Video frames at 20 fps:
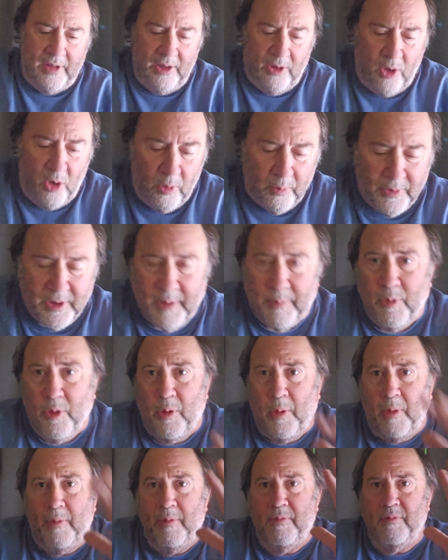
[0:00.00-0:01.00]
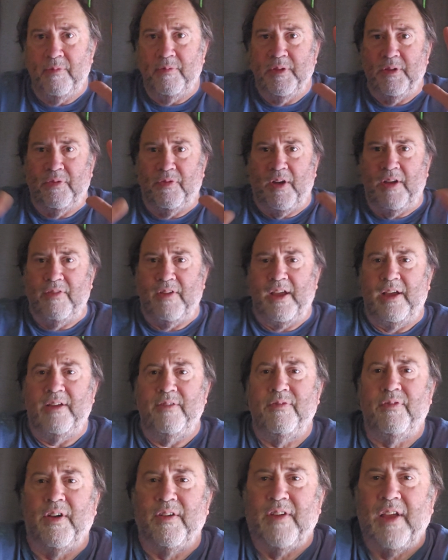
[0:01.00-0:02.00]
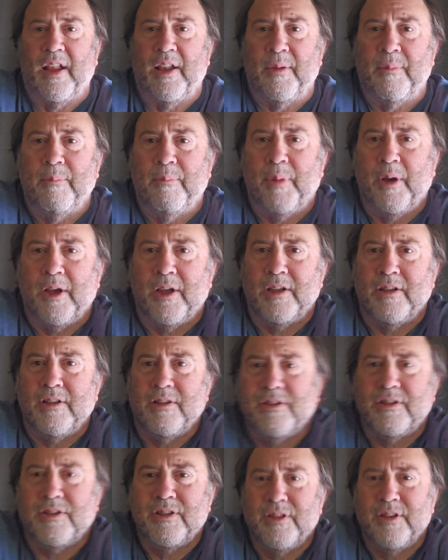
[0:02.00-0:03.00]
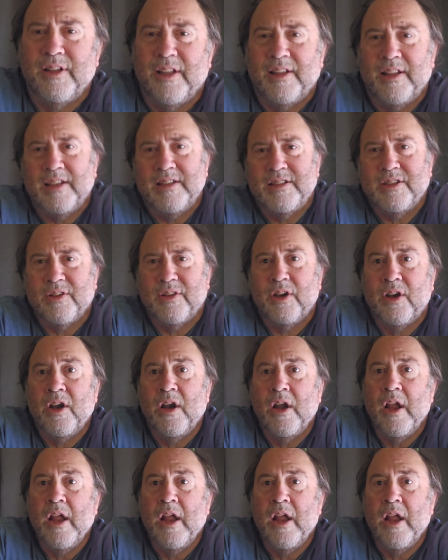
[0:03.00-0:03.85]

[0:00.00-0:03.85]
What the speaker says: Home Depot, the 5-gallon buckets that they sell there,